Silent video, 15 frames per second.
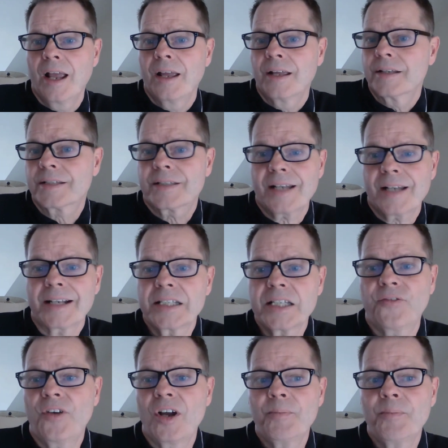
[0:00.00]

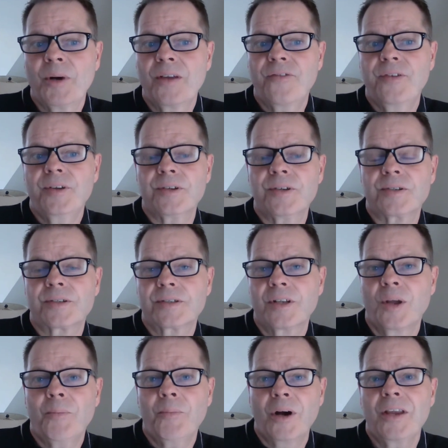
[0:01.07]
satisfy my thirst,
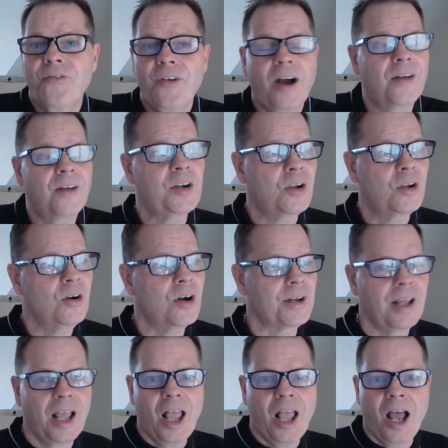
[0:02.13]
my Father God.